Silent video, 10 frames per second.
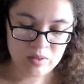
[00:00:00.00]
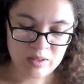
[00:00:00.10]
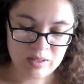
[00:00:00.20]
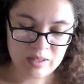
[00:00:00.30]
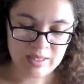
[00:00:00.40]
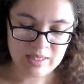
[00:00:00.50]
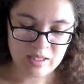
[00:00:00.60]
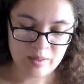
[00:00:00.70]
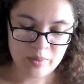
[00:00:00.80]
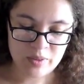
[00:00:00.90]
this stitch
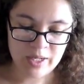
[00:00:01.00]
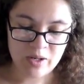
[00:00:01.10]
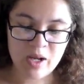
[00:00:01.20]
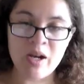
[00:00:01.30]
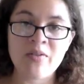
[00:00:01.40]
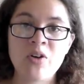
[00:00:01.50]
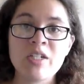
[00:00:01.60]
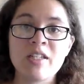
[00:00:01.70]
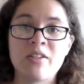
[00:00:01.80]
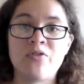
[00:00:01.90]
got pulled out. I've
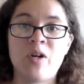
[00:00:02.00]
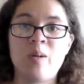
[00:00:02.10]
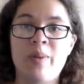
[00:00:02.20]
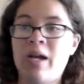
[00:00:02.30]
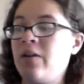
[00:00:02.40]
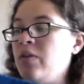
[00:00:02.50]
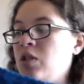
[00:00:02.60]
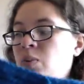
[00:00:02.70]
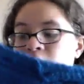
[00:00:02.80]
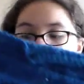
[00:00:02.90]
already done the front and back of the
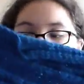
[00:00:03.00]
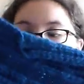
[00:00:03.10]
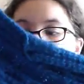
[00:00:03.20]
sweater.